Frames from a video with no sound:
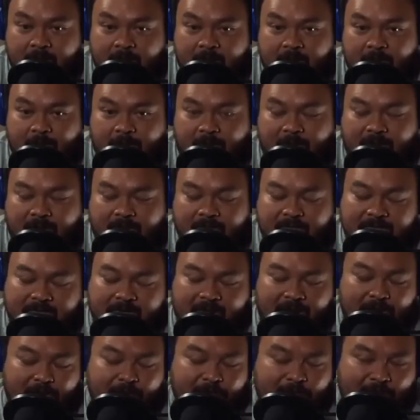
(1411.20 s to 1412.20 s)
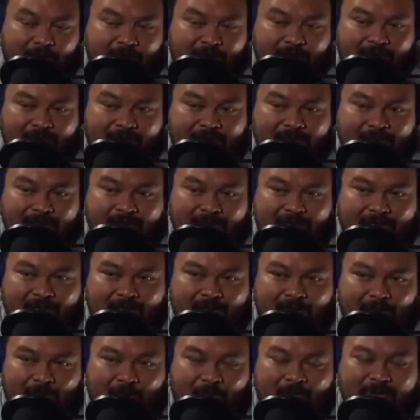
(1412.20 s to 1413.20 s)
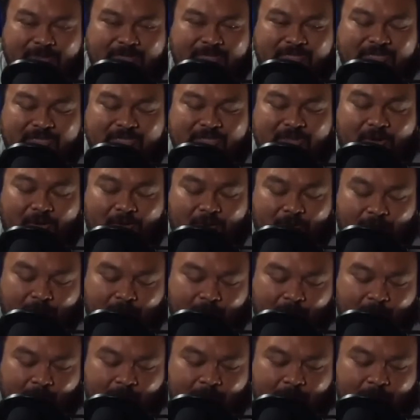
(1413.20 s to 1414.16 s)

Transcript: because it's kind of like we're so.